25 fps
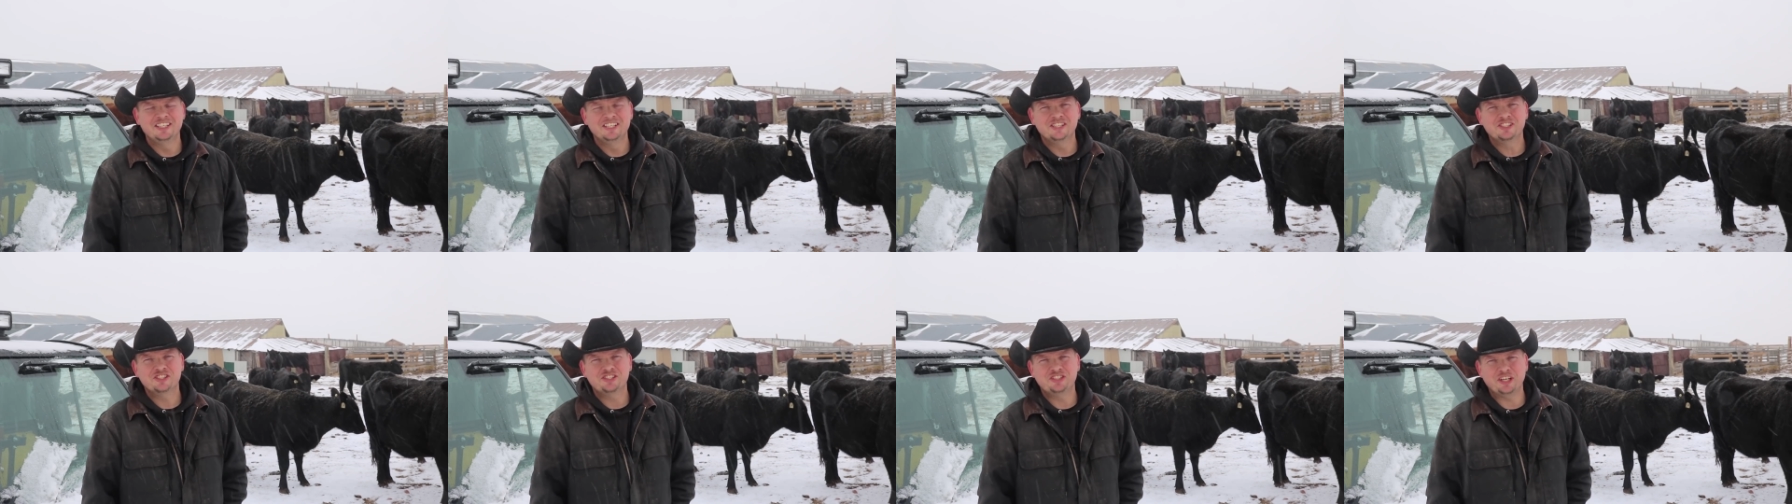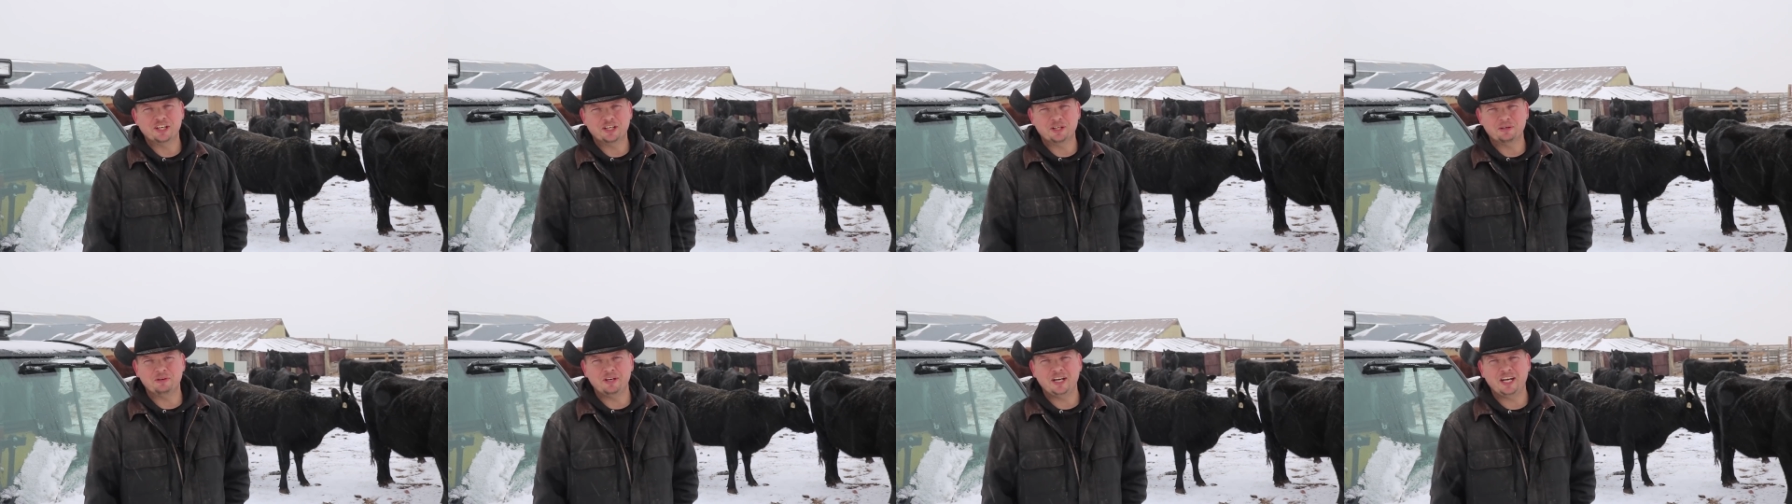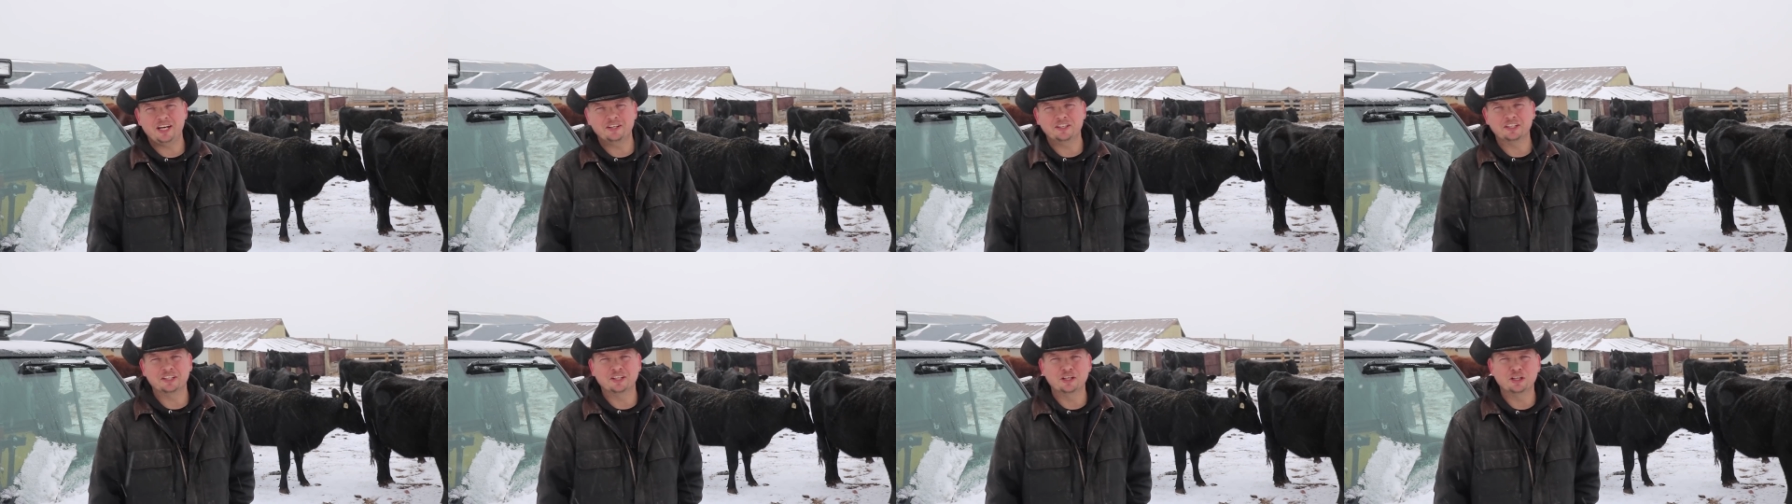Stick
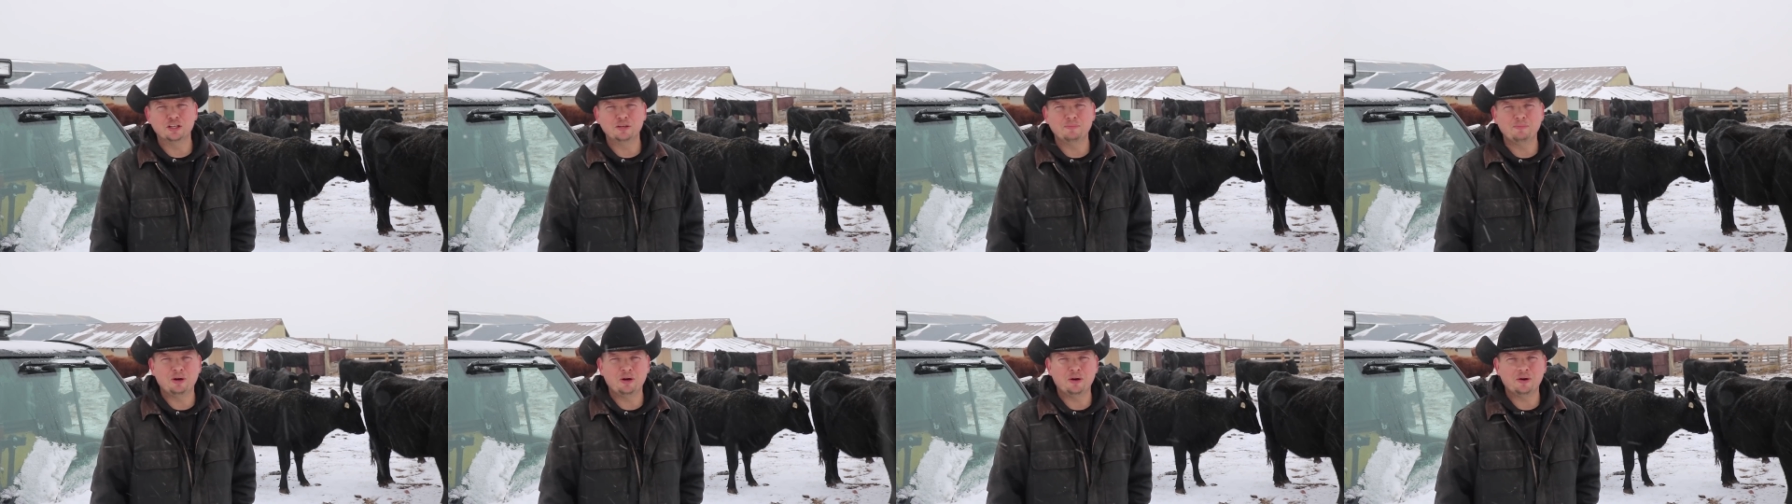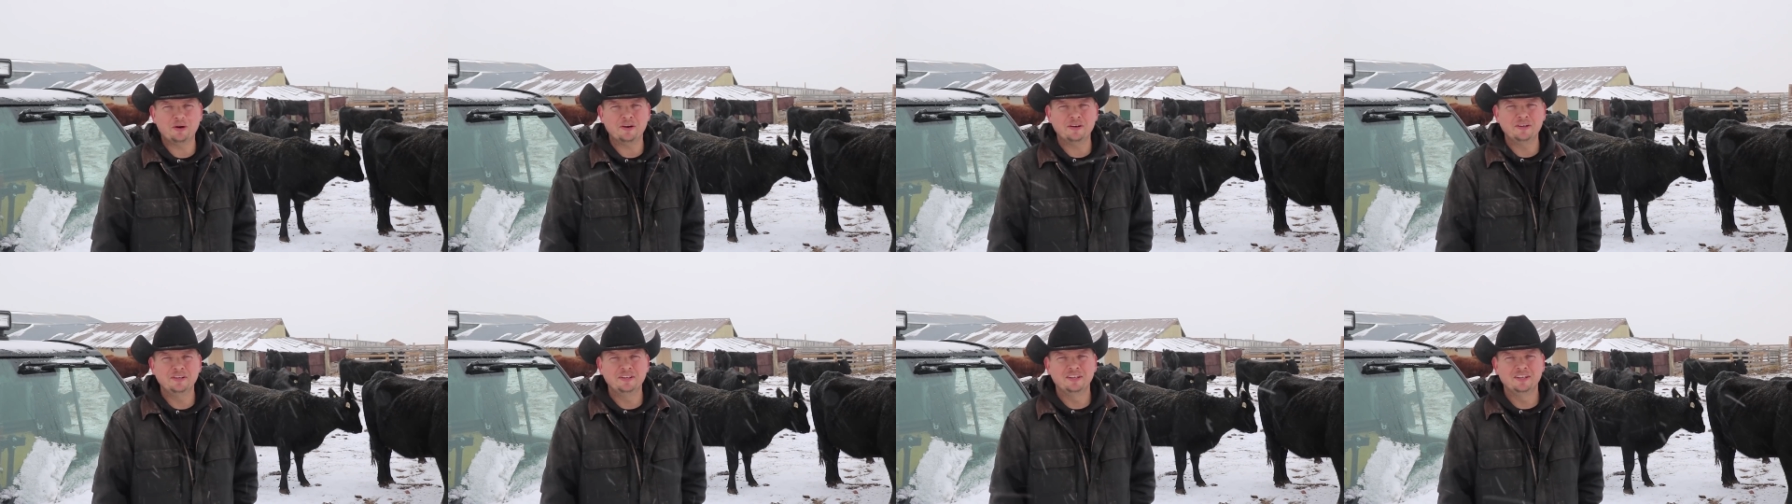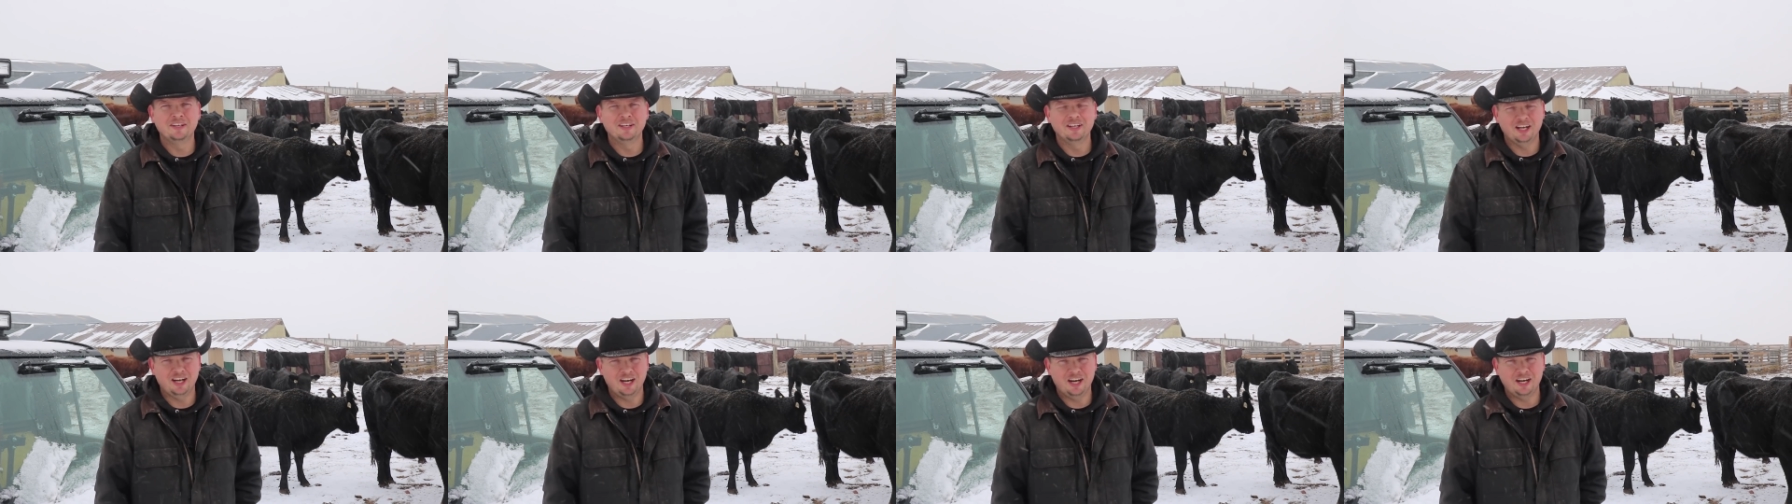around and learn more
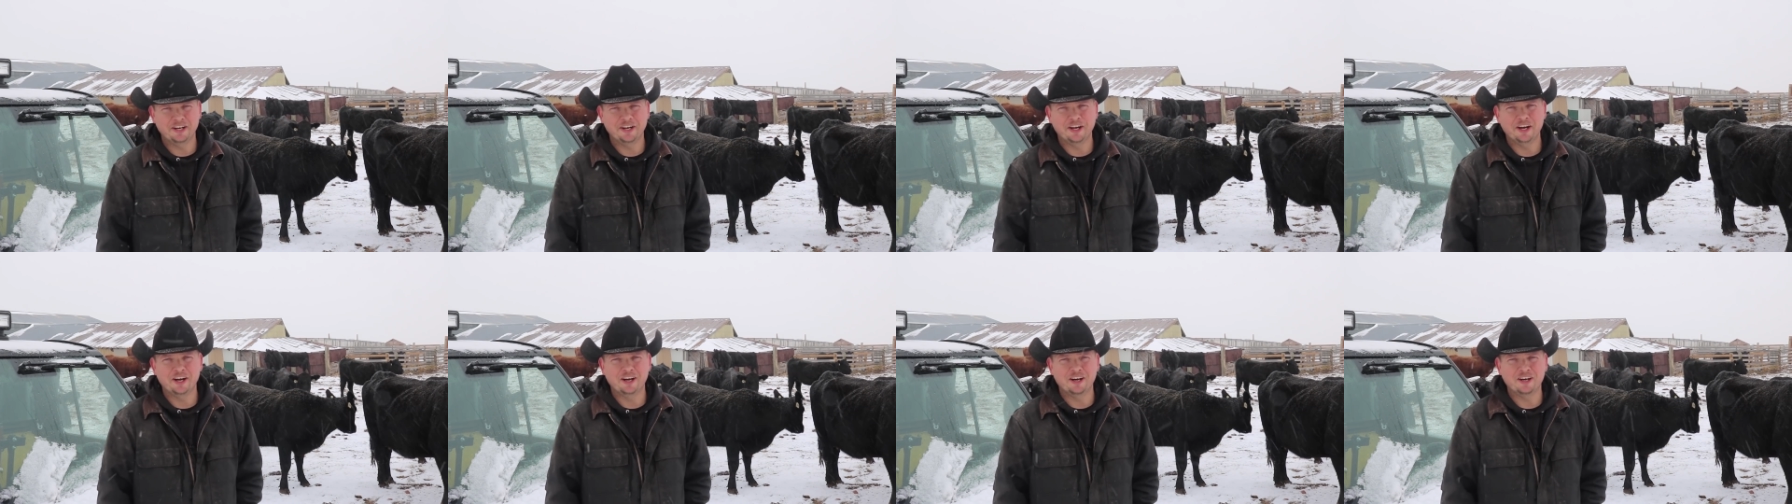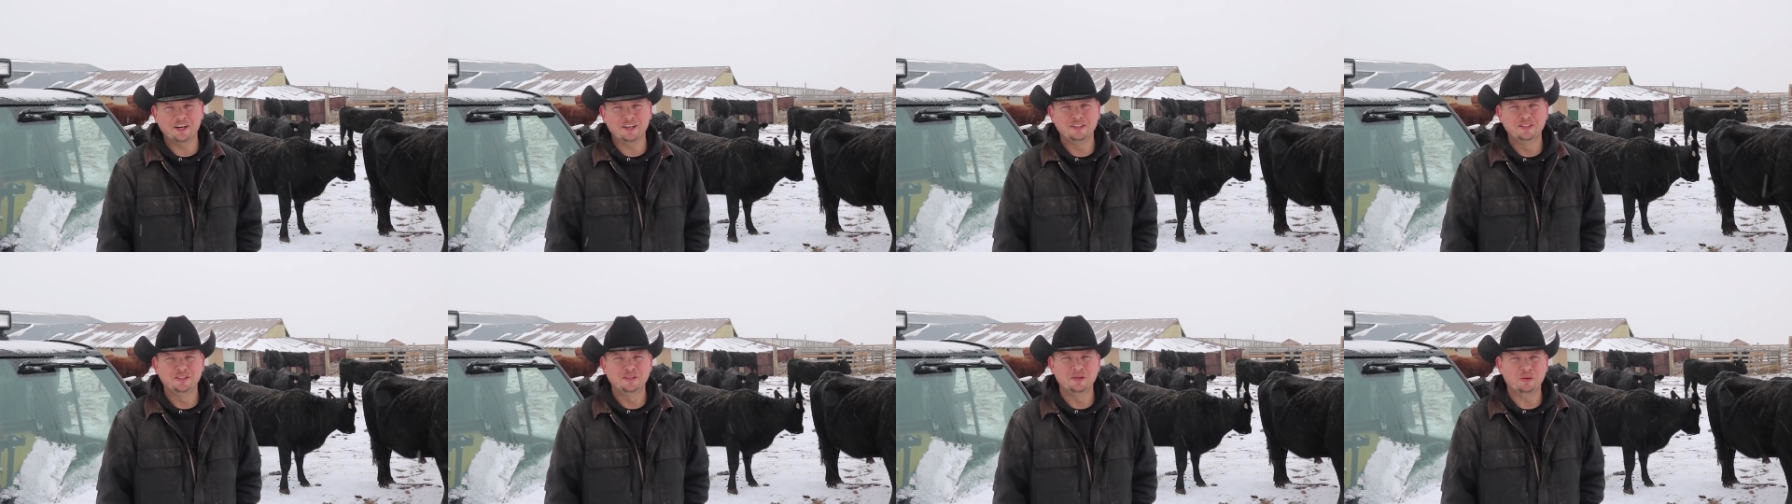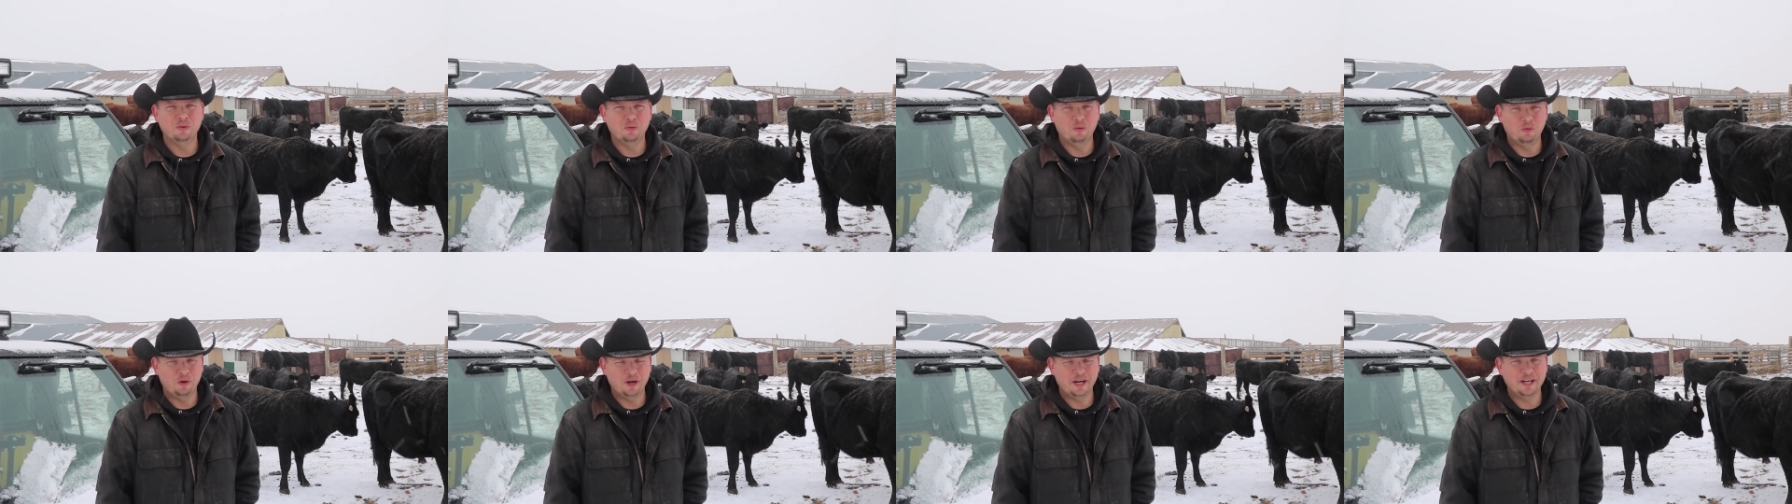on Our
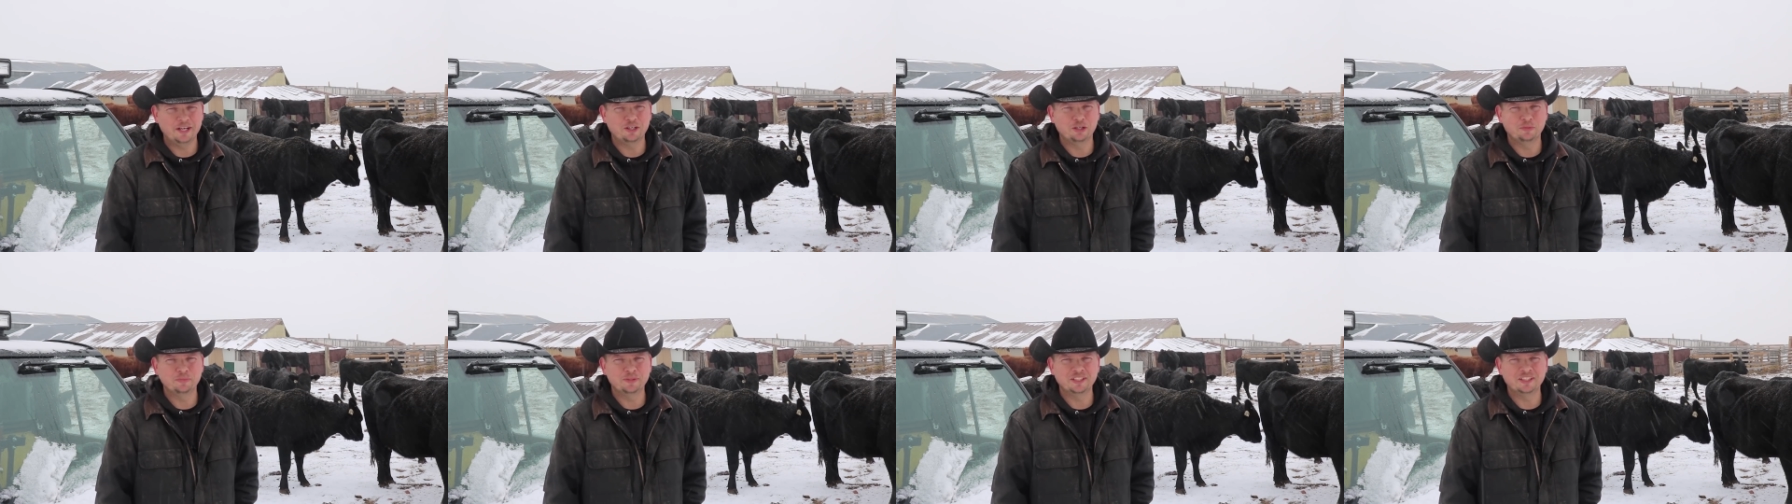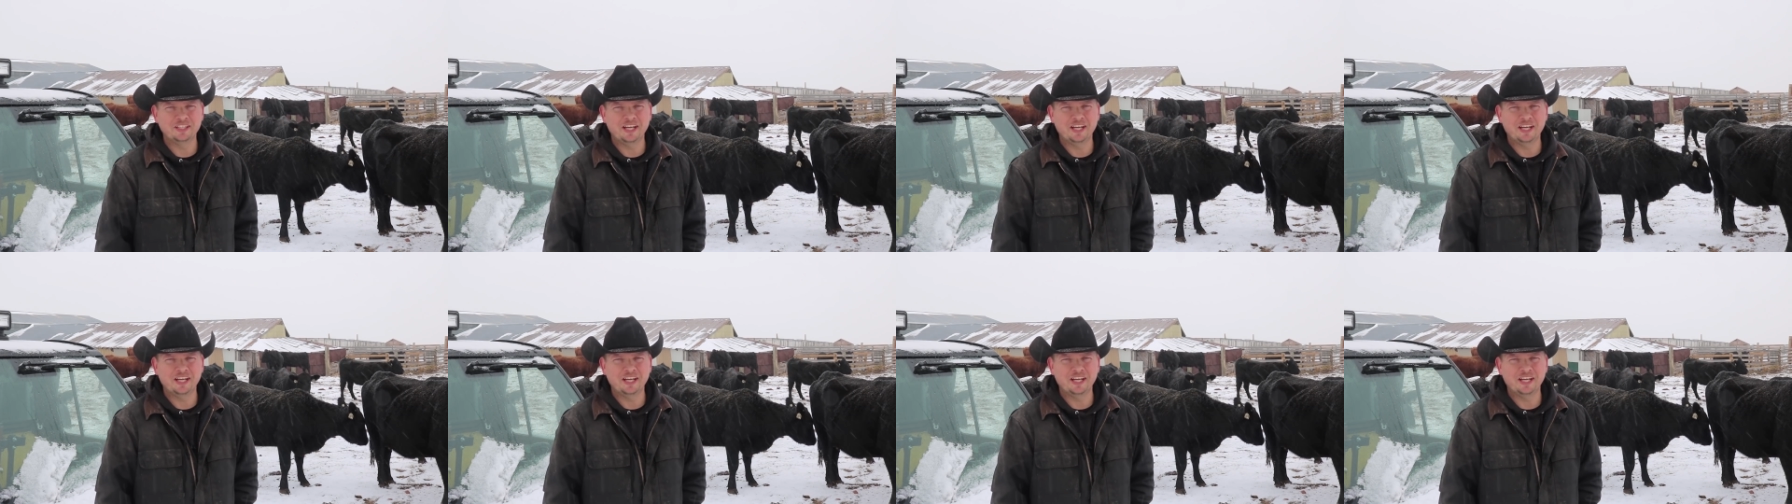Wyoming